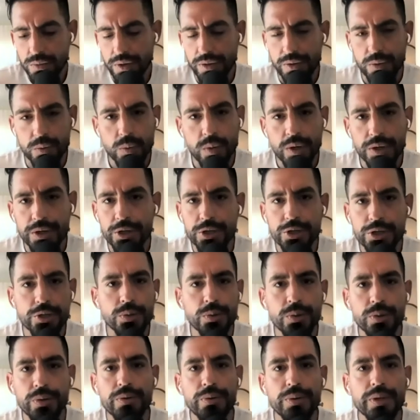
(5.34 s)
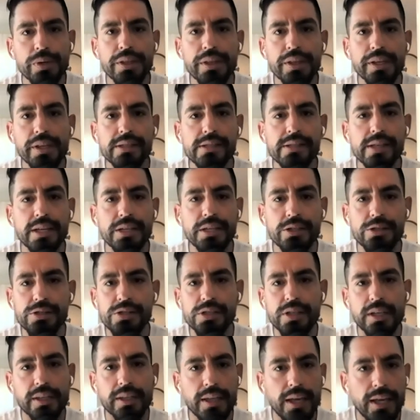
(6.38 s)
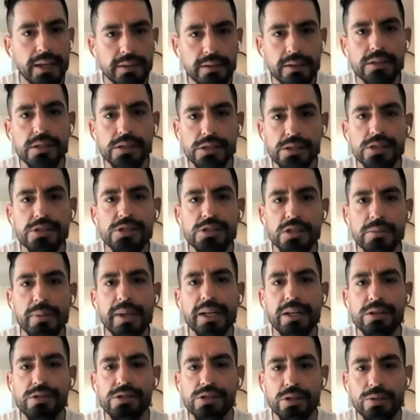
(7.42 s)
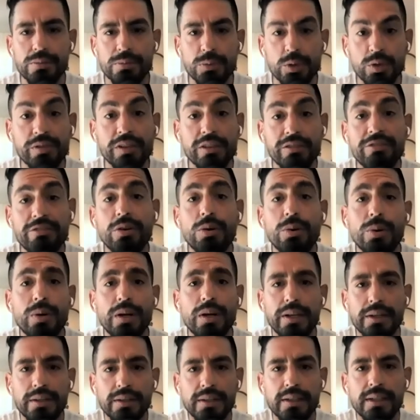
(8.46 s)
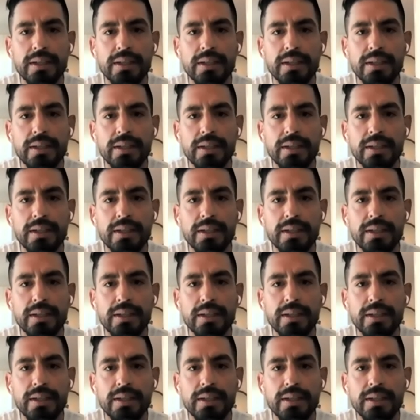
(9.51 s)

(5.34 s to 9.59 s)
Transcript: the one or two or three things that you're seeing that the decision makers are moving forward on